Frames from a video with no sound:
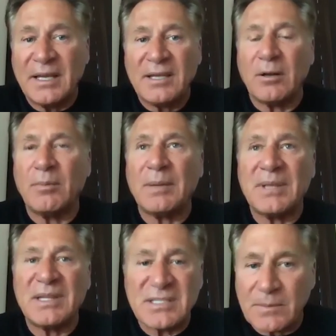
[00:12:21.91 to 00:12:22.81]

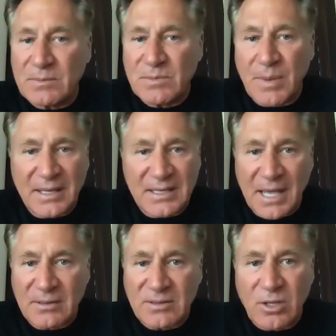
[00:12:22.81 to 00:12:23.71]
maybe the symptoms by a
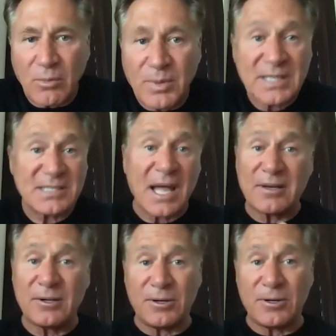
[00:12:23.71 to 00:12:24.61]
day or so, but it's not
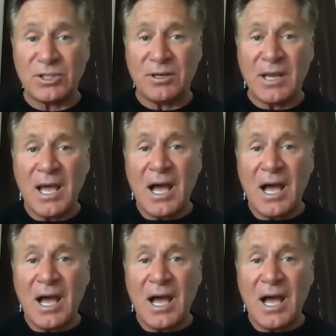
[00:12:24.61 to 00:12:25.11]
going to hurt you.